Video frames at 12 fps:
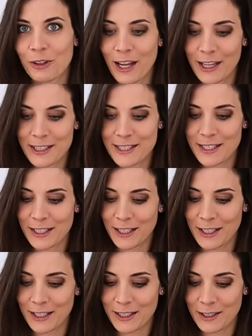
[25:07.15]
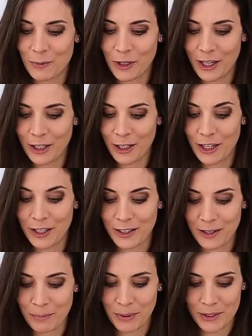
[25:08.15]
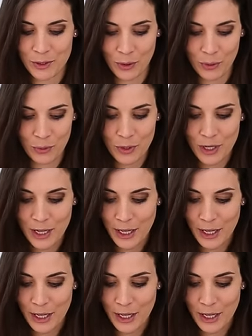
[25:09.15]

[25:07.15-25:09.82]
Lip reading: lighting and when I learned the puzzle,